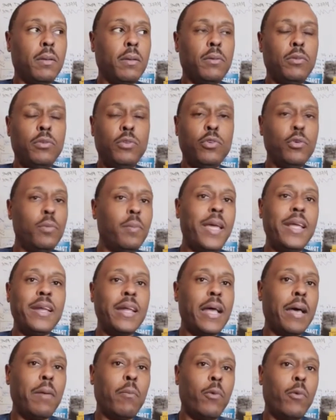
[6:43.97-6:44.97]
You may
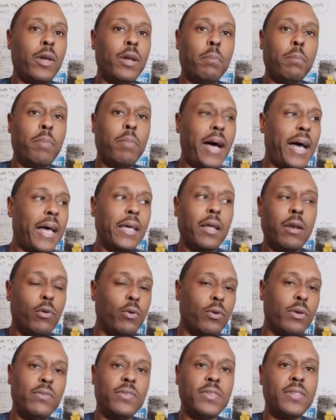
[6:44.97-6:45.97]
not want to buy a
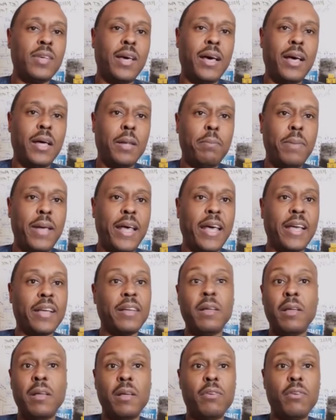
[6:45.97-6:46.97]
Louis Vuitton bag.
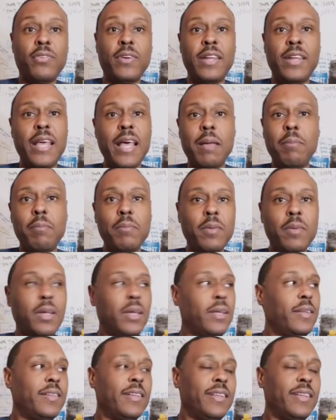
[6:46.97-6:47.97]
For them,
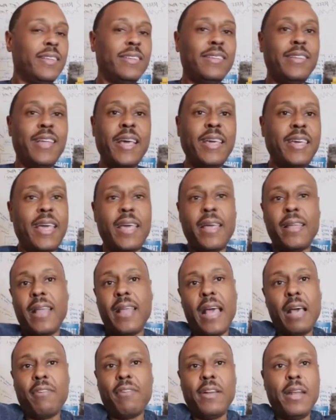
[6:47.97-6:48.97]
they can't
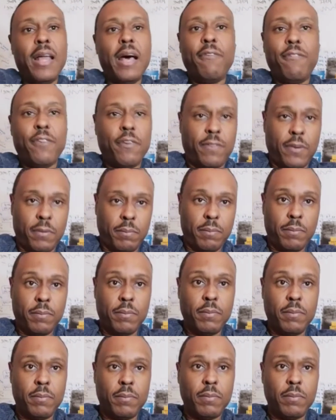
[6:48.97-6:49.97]
have enough of them,
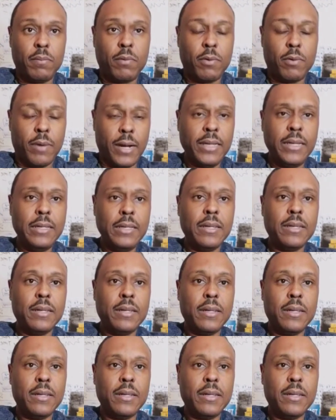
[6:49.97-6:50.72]
right?